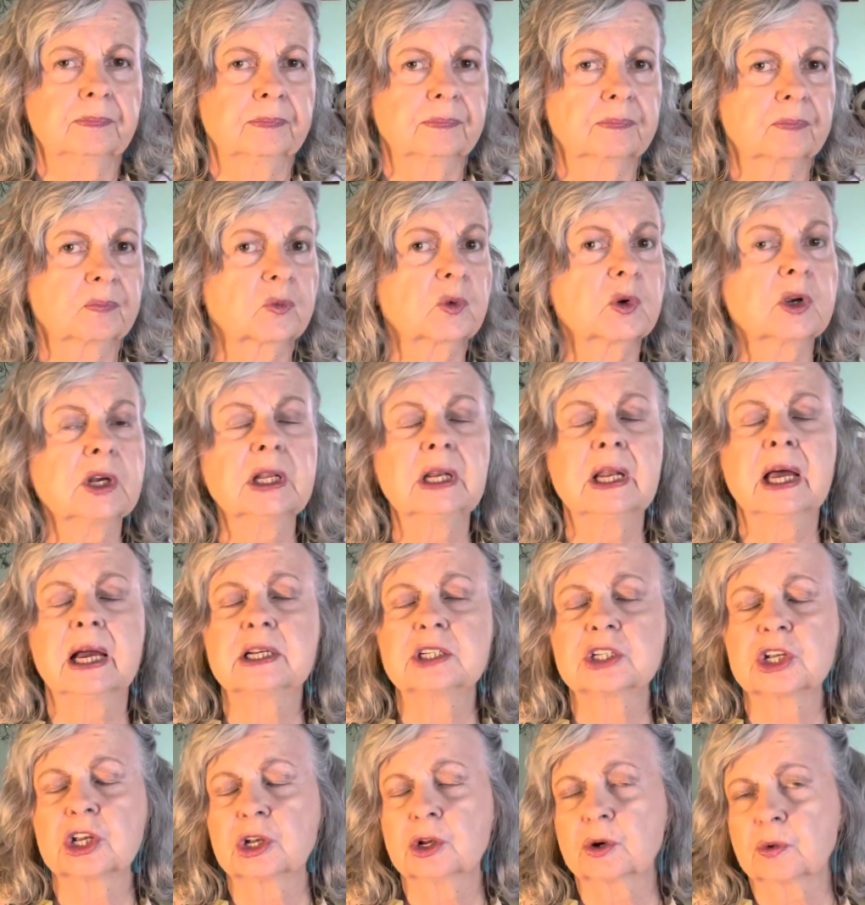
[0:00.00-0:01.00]

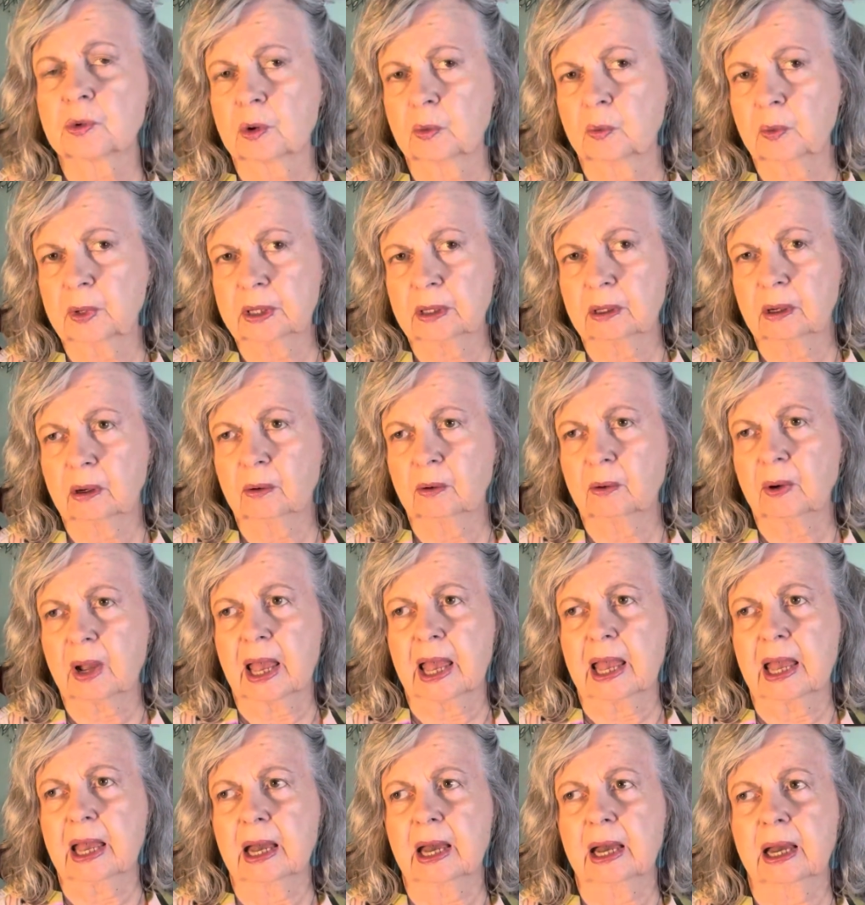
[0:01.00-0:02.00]
realizing you're a widow
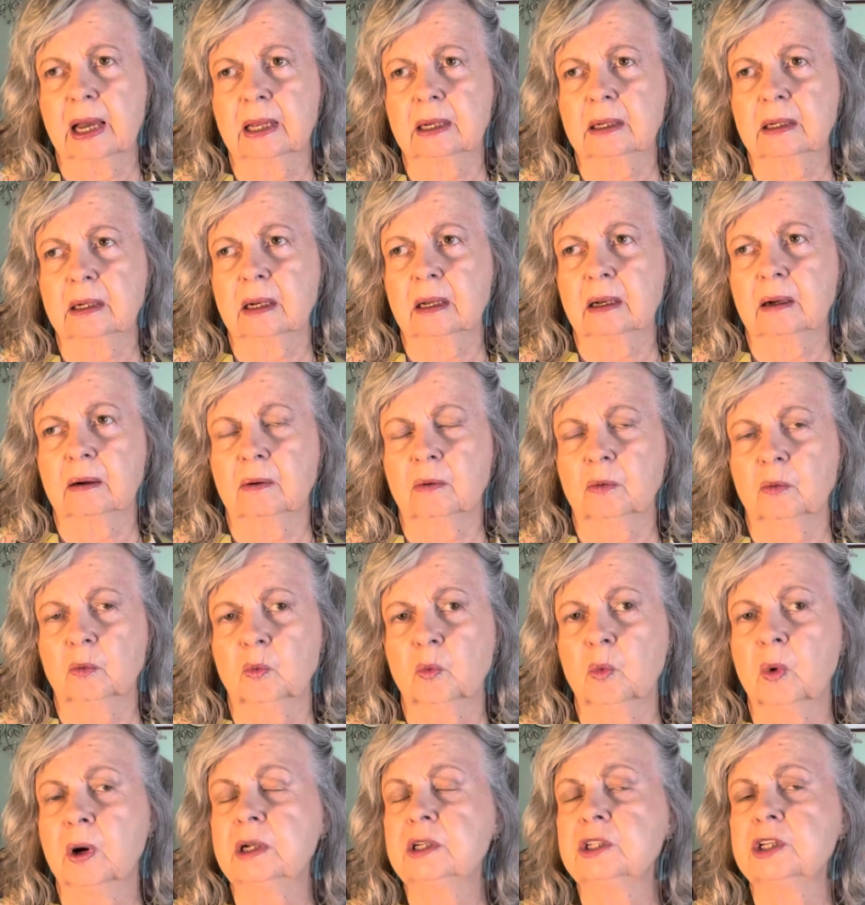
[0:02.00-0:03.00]
and
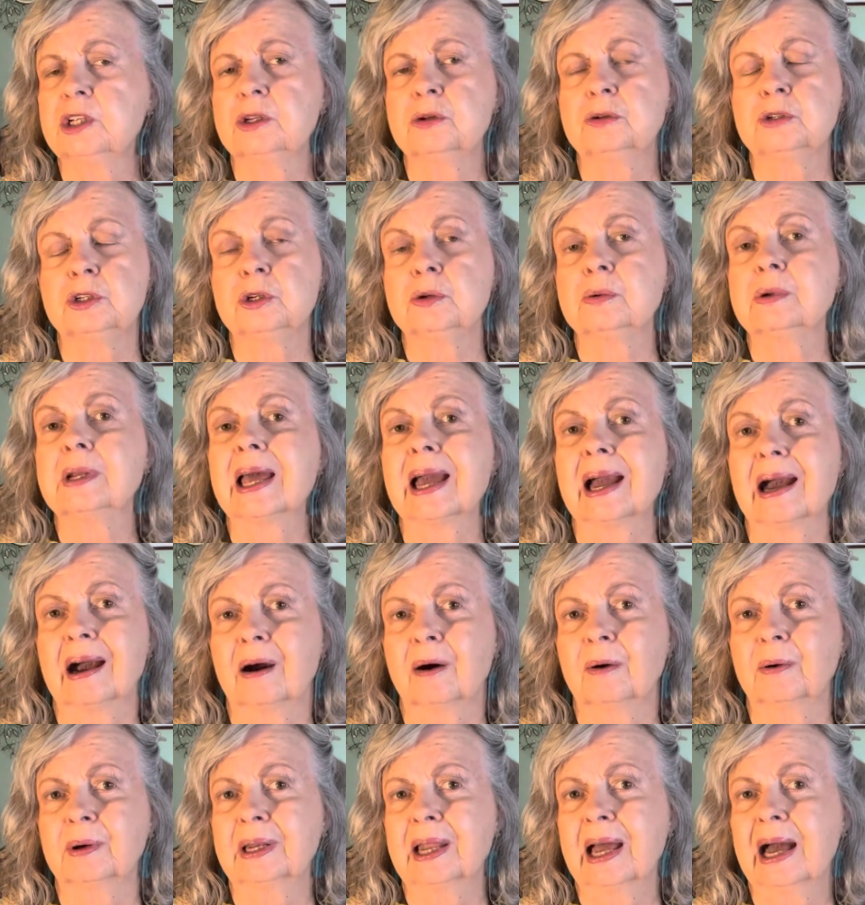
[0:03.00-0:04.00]
what do you do
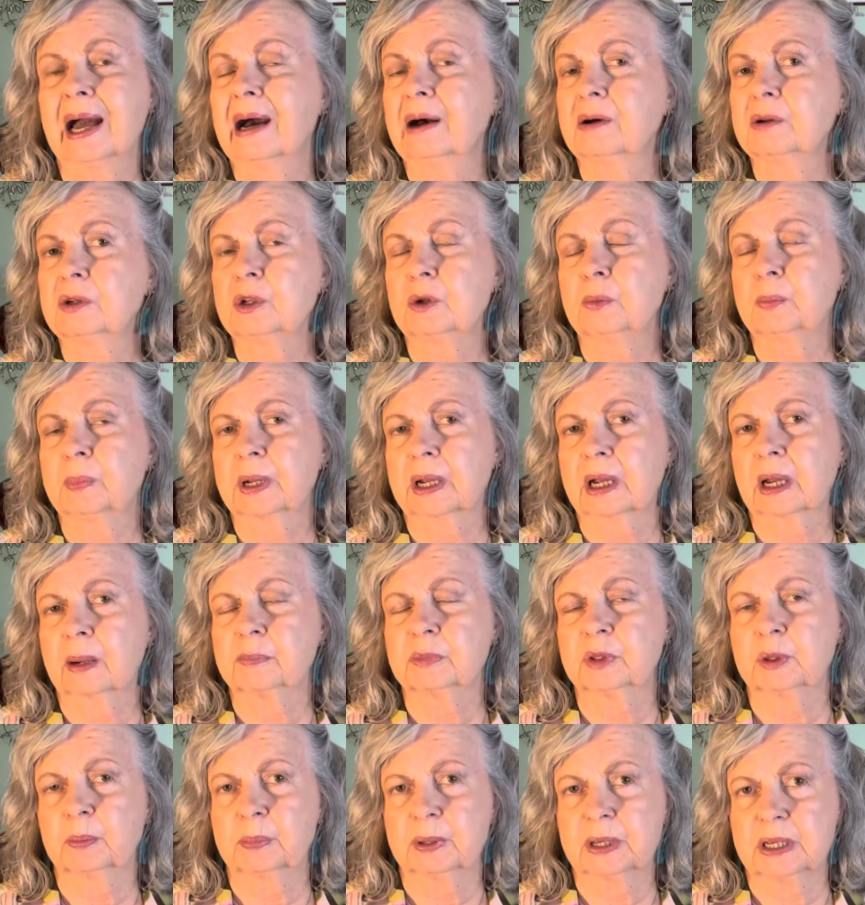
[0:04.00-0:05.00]
now and how do you pick
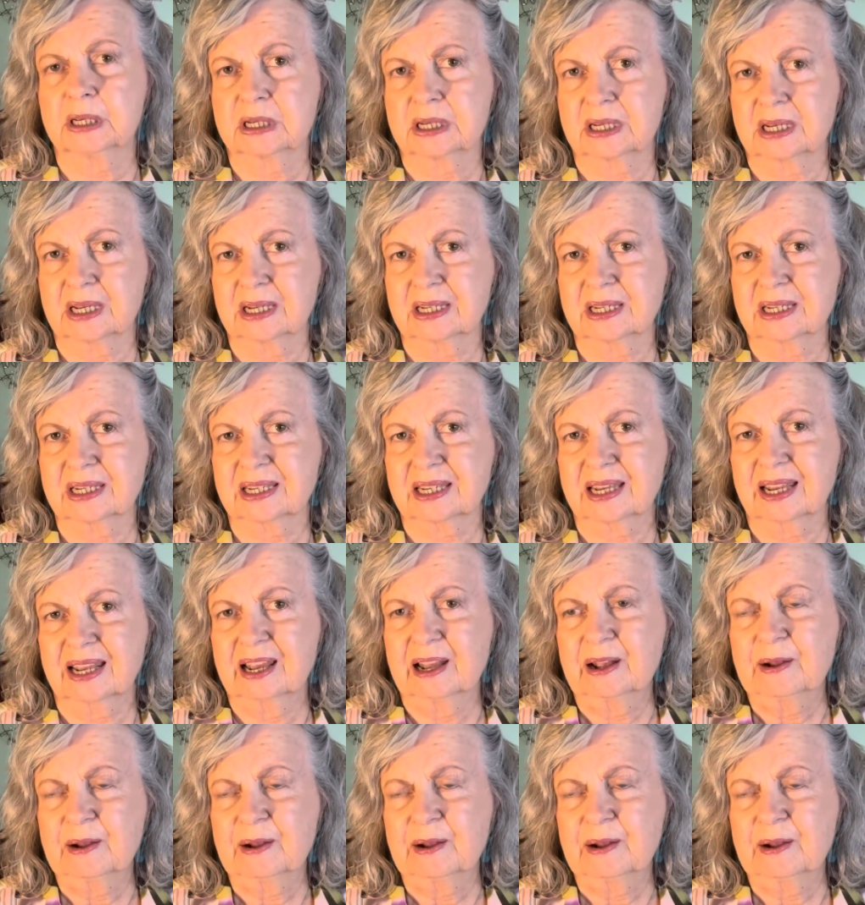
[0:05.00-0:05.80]
up the pieces.